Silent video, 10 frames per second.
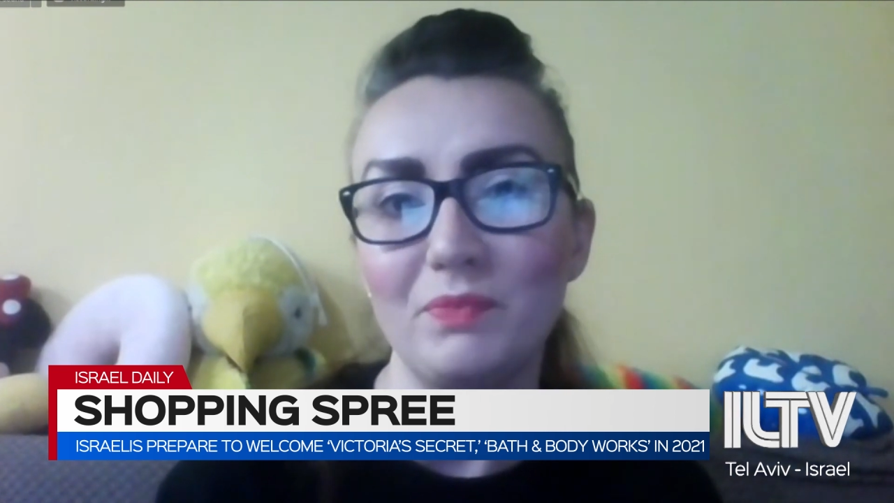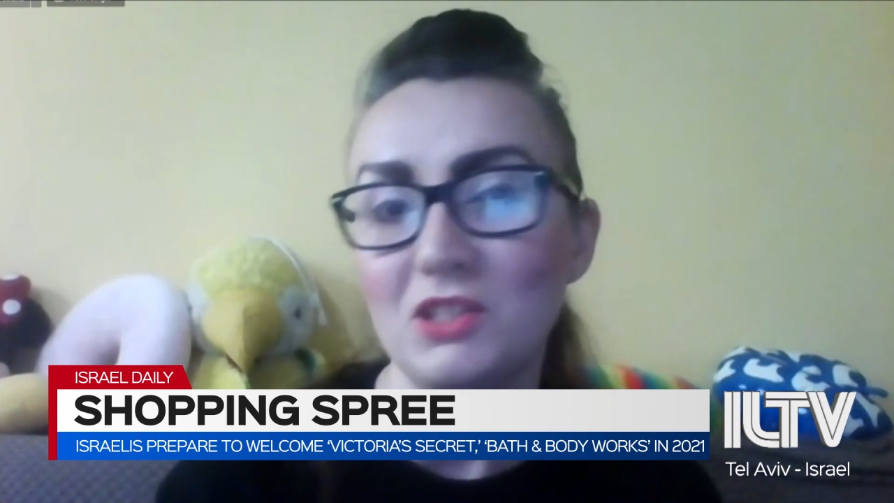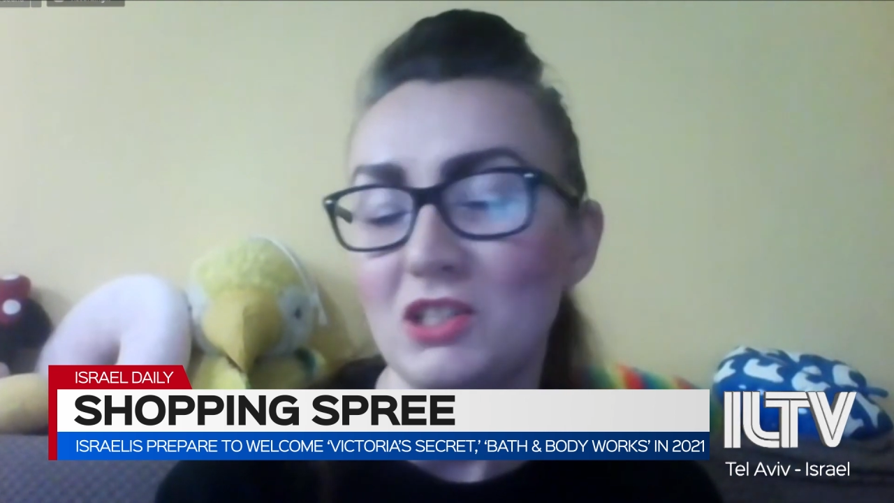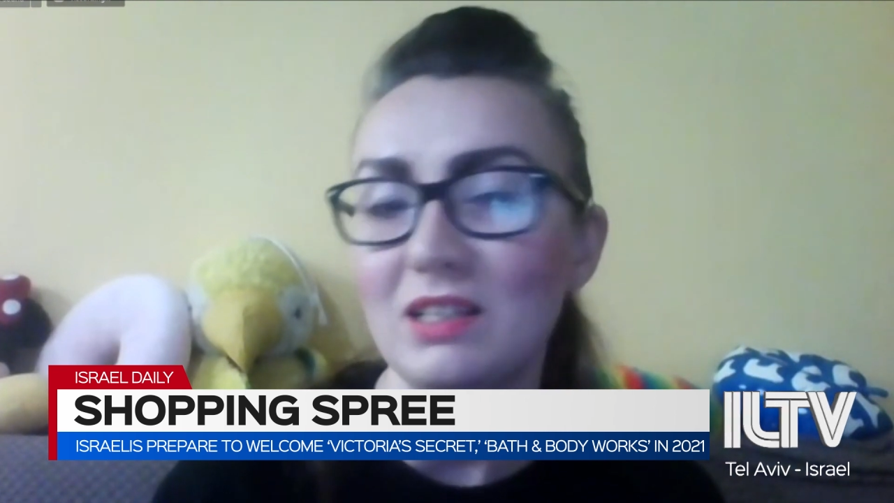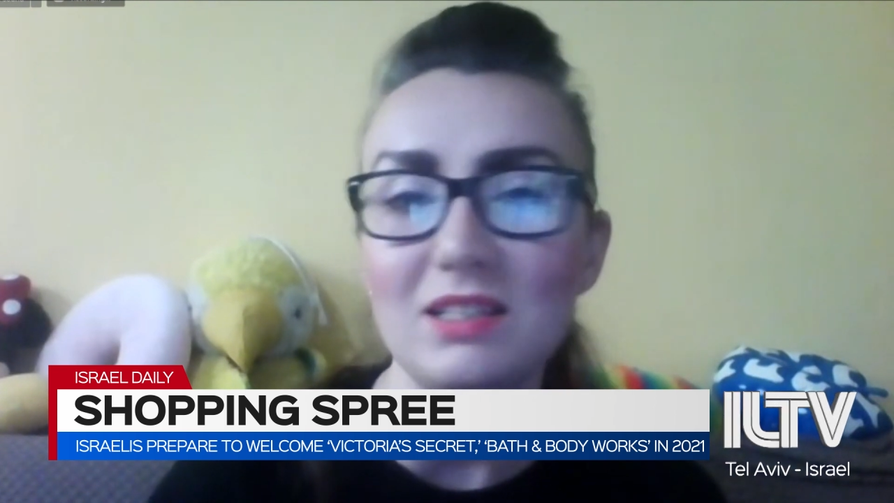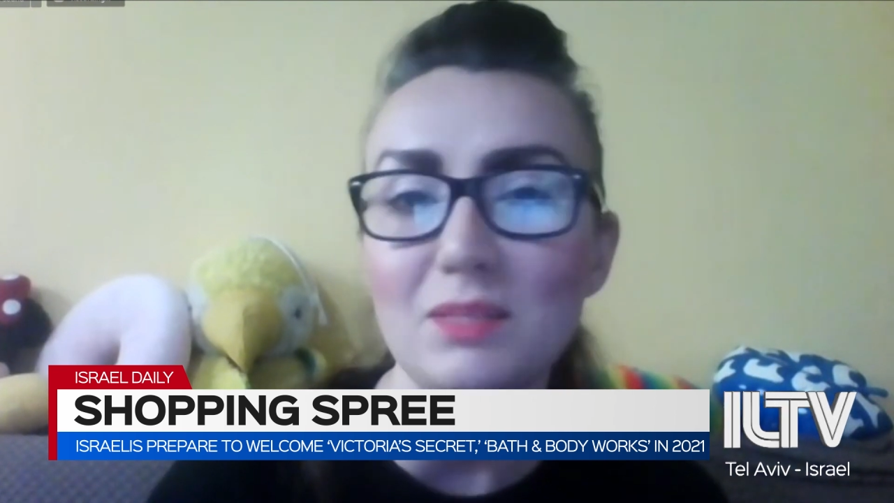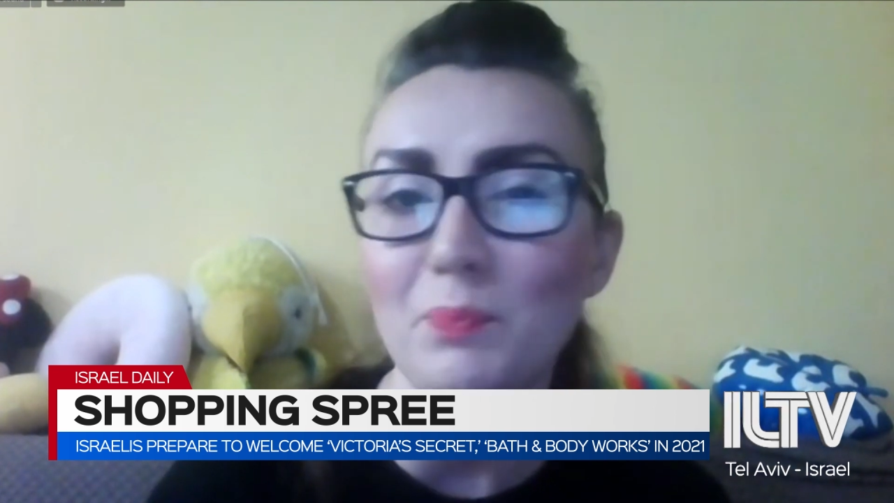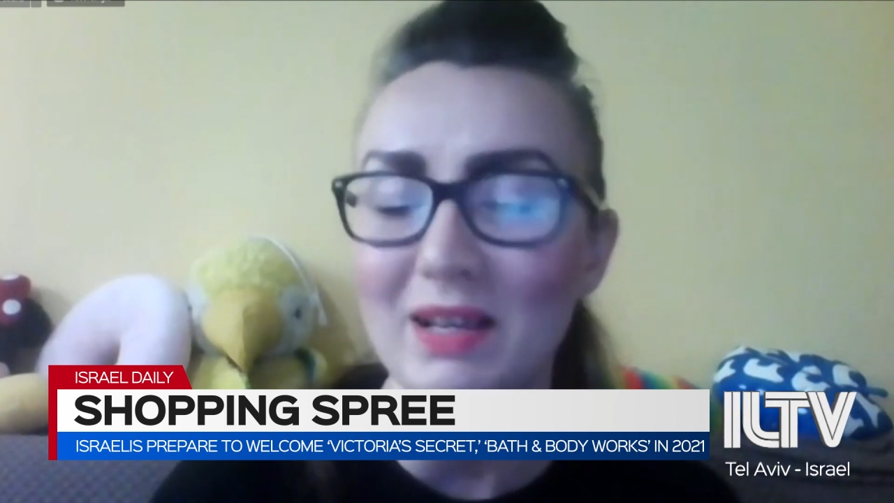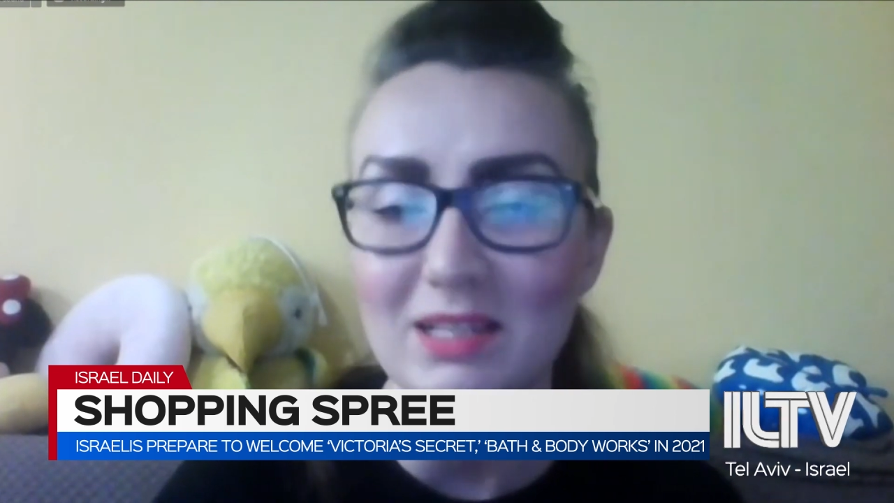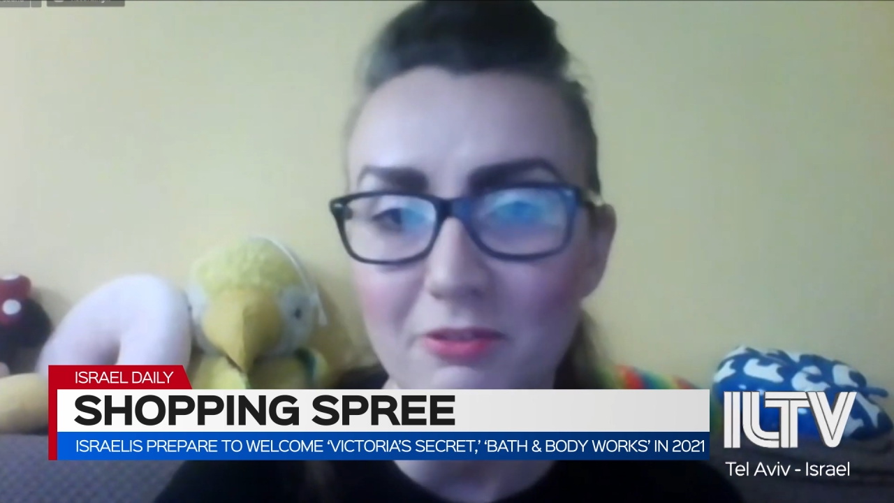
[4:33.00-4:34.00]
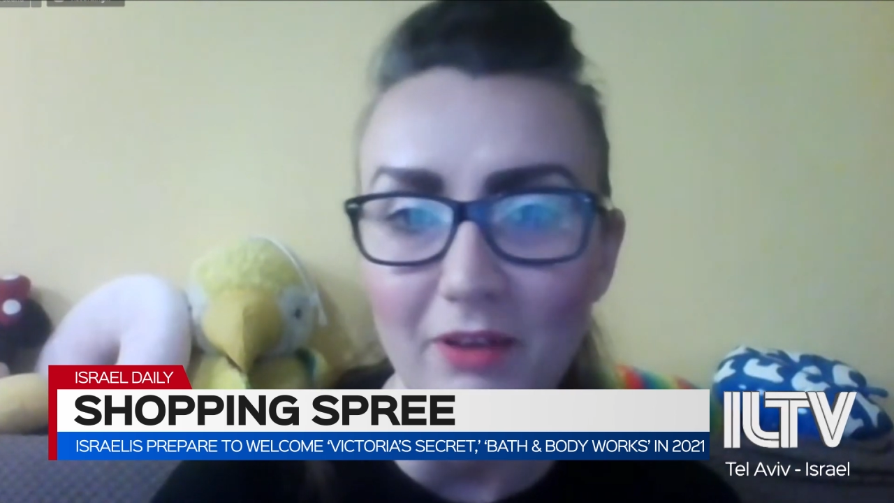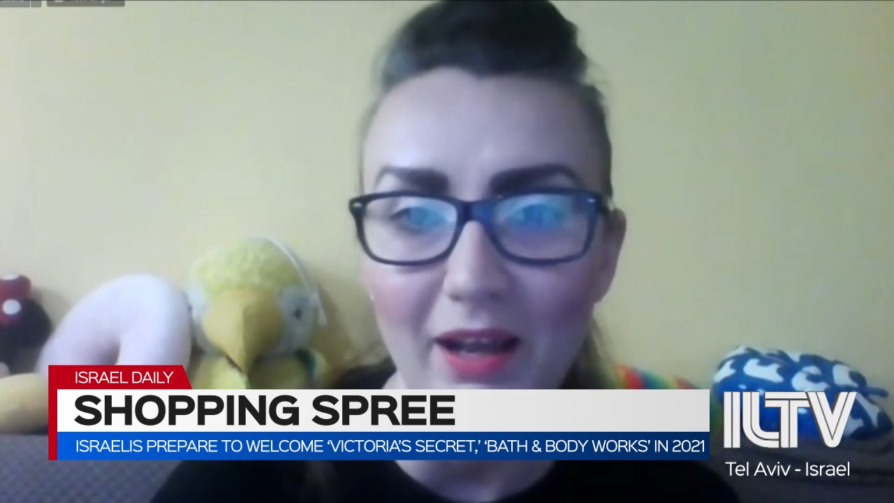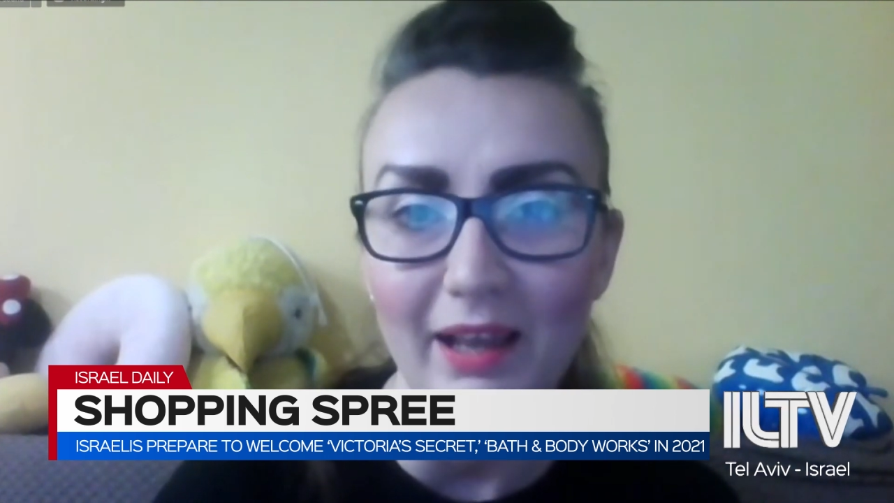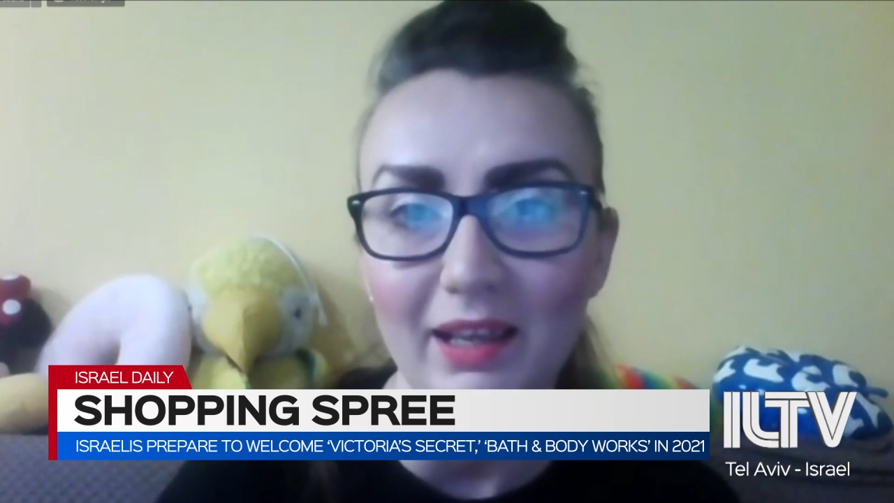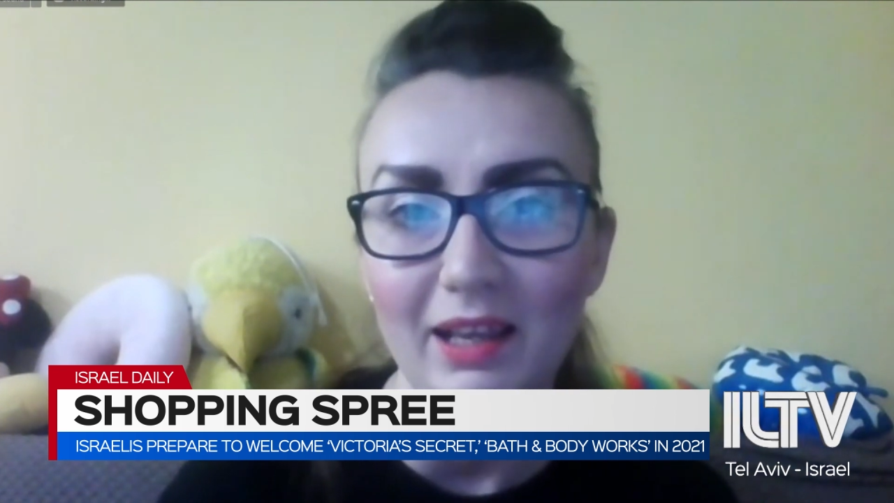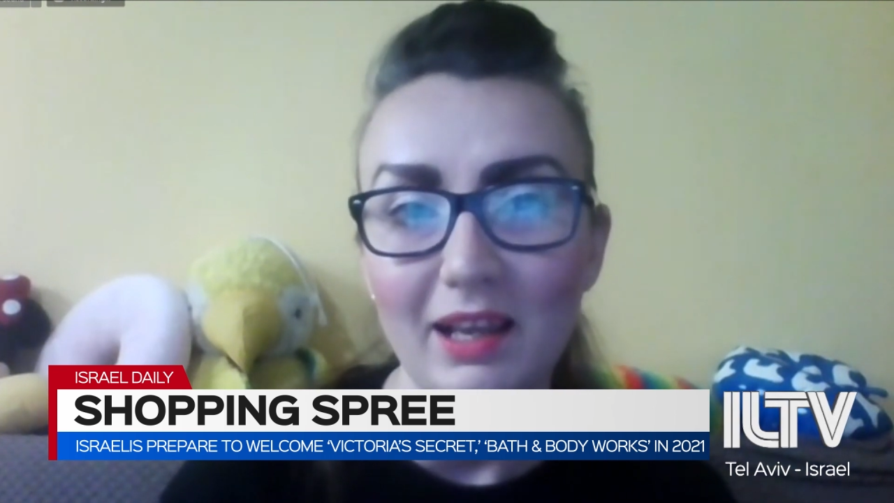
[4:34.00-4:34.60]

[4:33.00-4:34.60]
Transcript: she didn't specify.